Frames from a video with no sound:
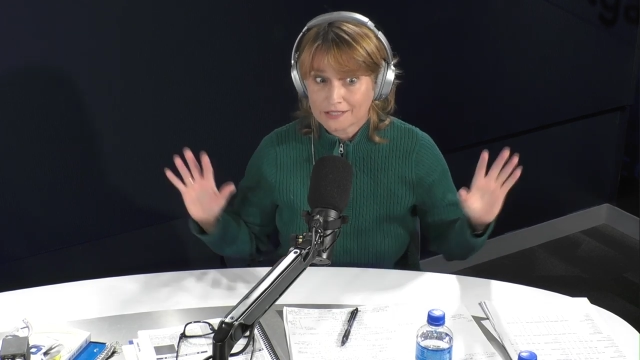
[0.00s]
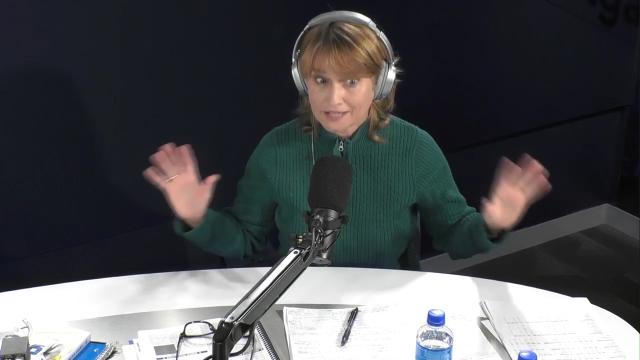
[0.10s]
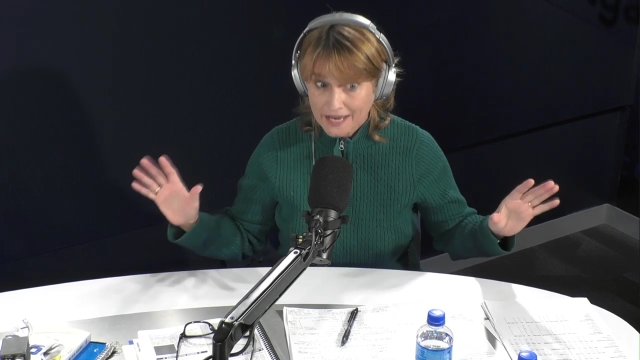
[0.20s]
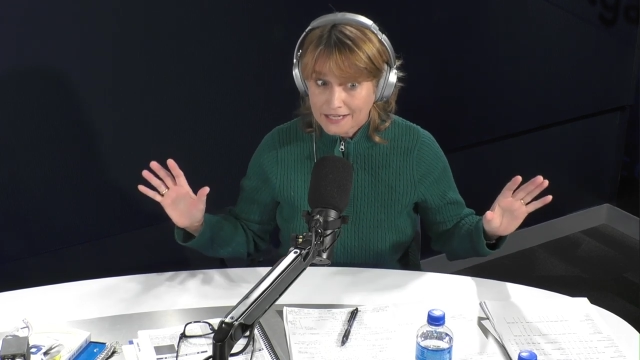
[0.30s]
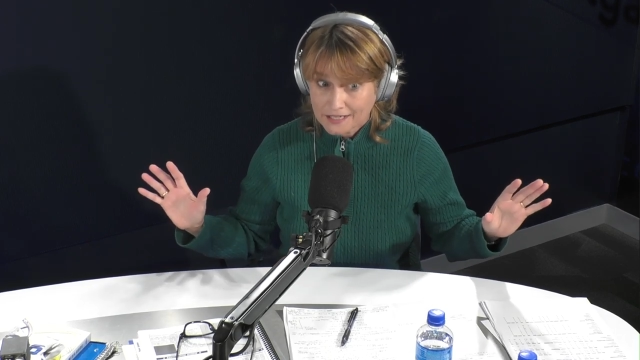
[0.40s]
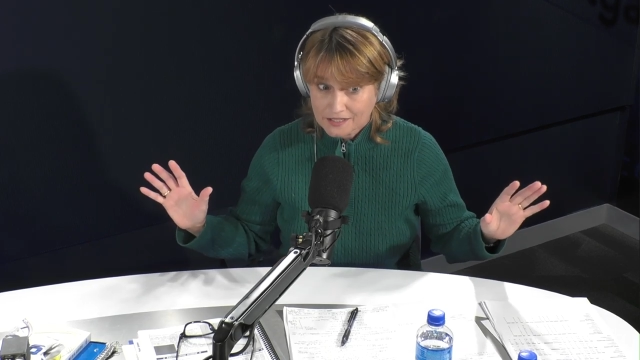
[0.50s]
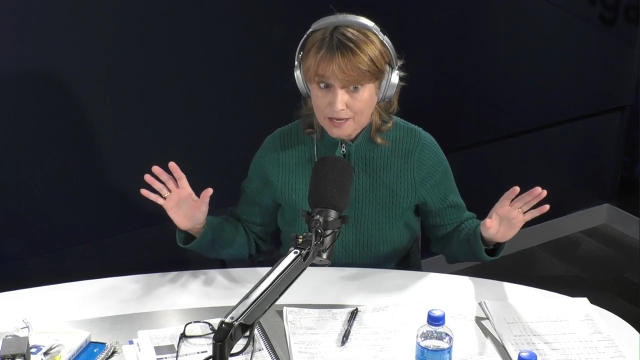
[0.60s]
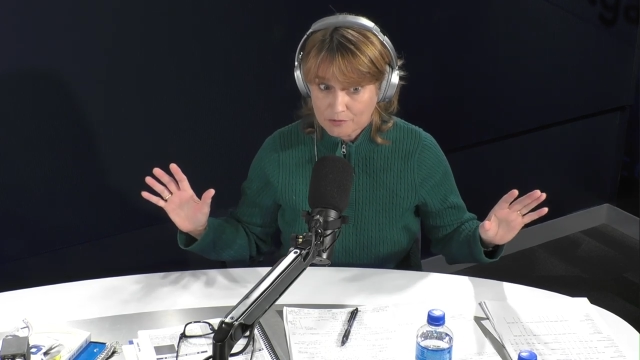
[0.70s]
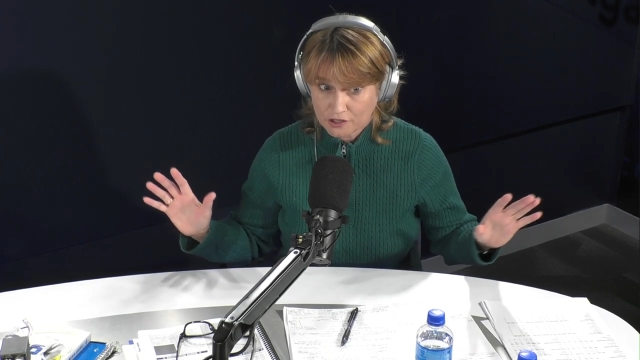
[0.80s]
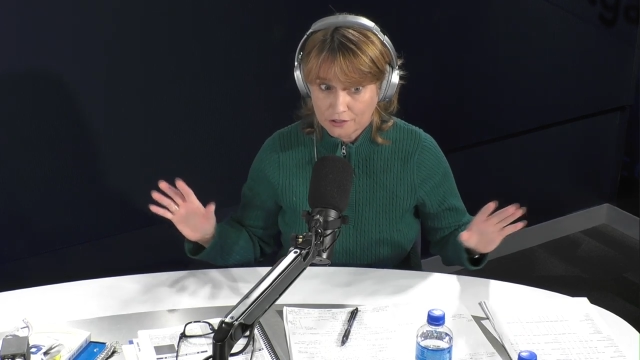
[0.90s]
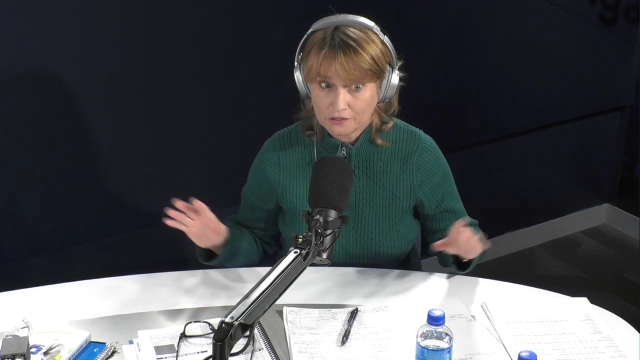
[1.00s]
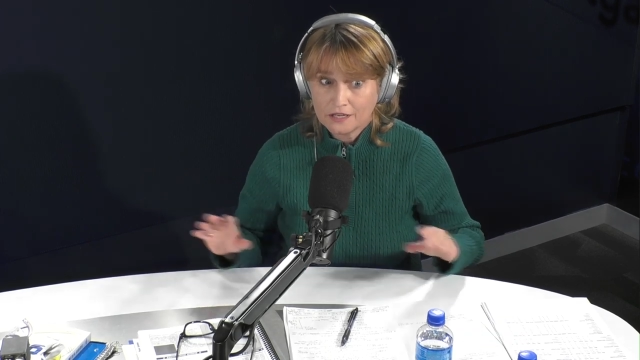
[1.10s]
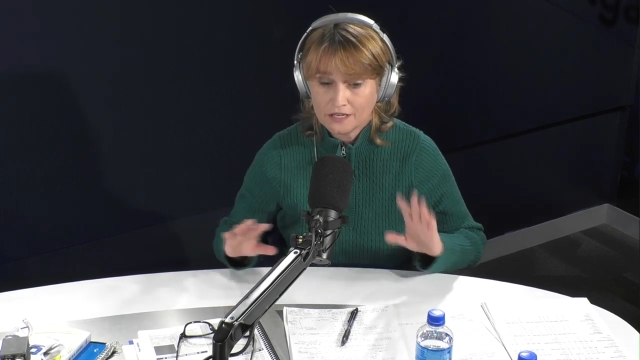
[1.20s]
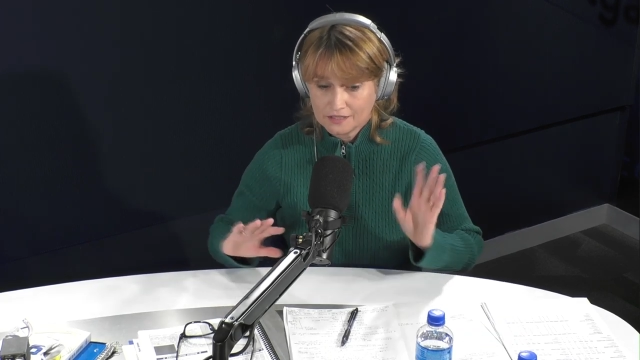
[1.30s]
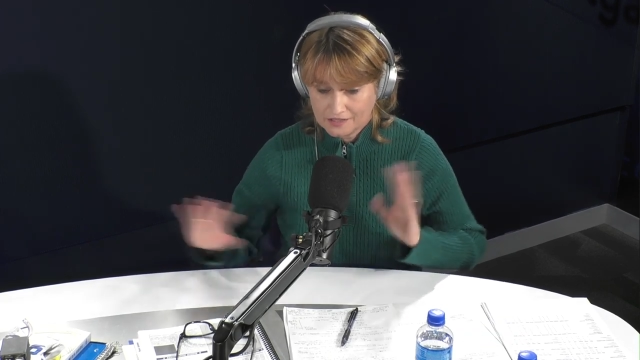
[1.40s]
to take exception
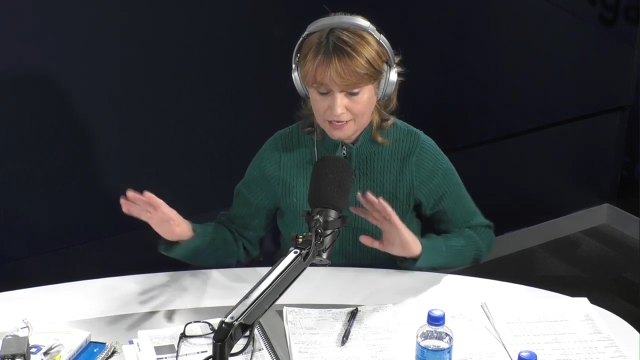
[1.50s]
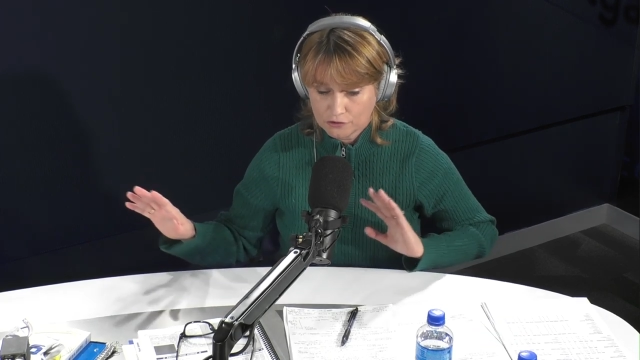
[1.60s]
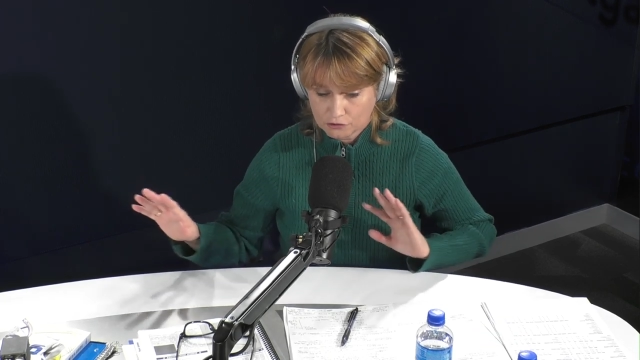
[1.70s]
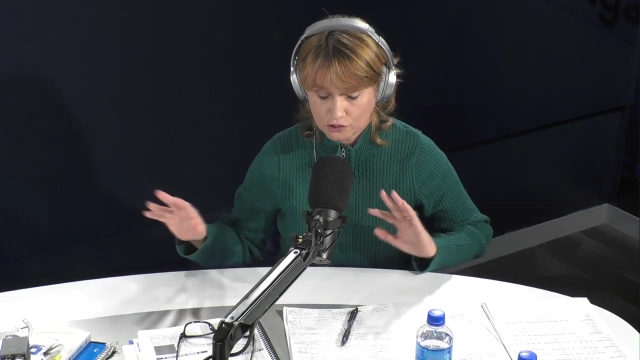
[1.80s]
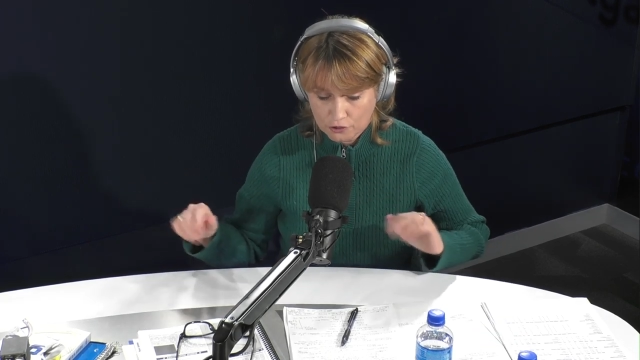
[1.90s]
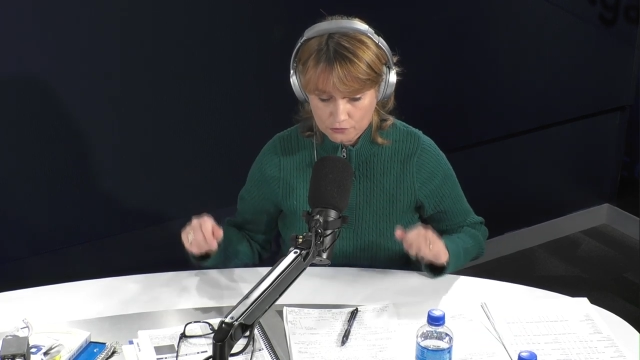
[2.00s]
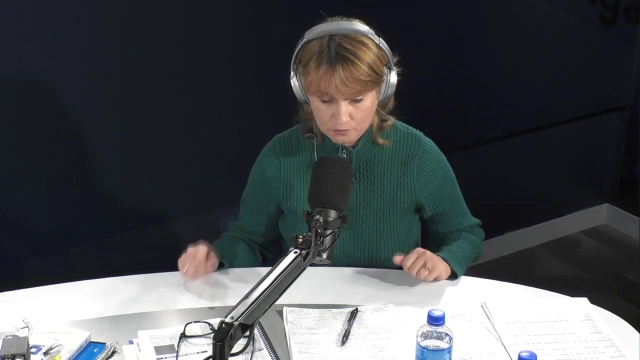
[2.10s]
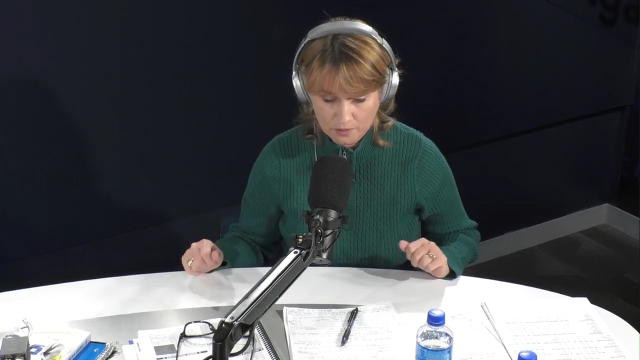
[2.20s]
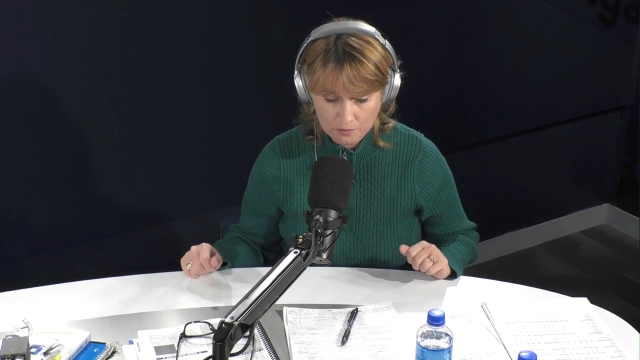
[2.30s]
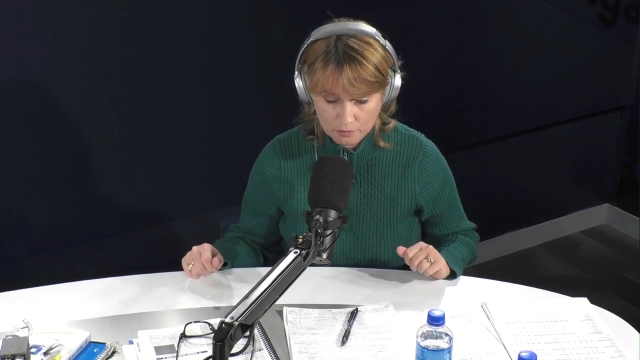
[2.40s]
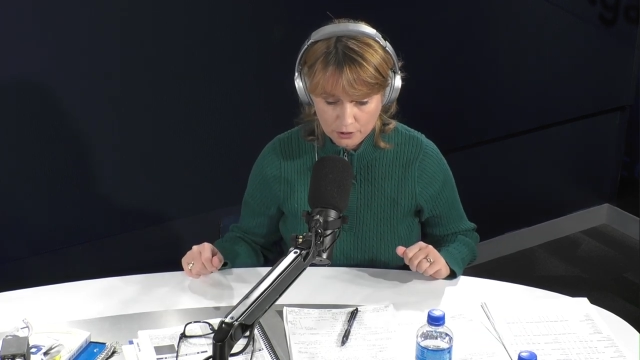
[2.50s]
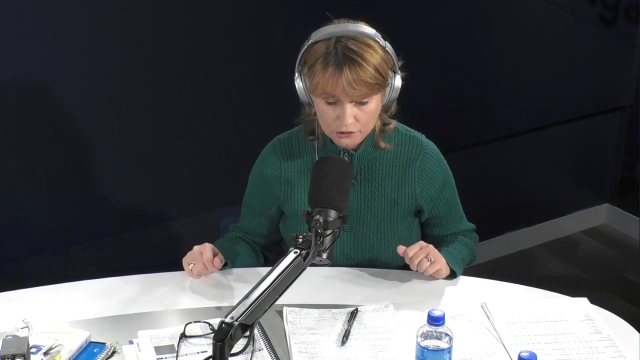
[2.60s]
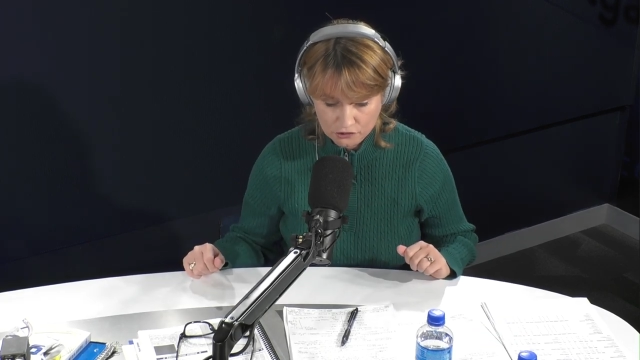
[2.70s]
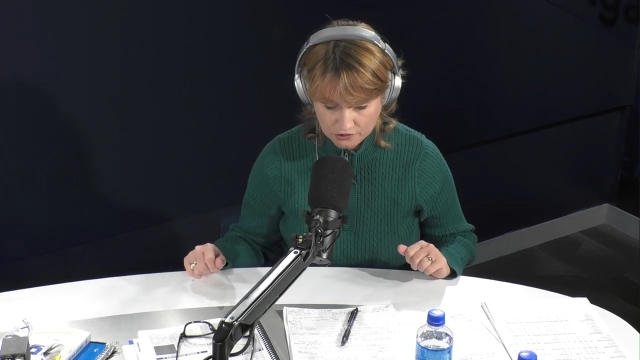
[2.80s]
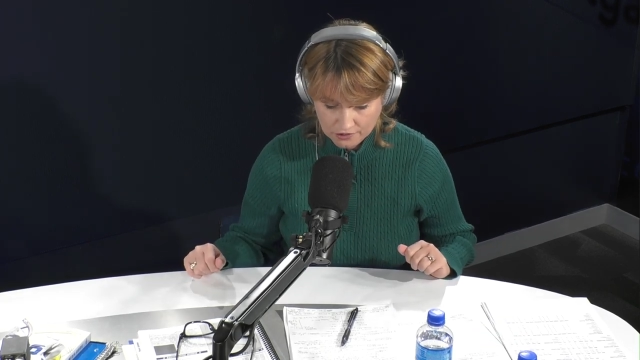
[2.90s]
yeah. to Daniel Jones being
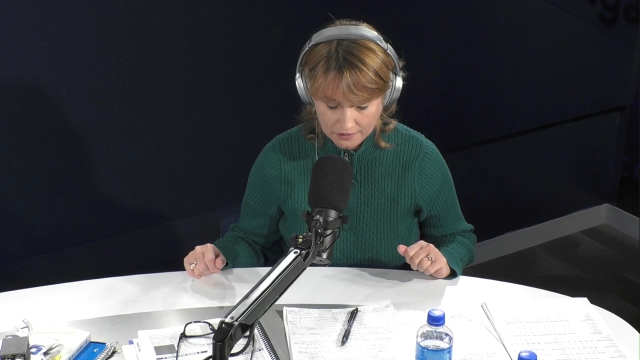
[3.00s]
pushed.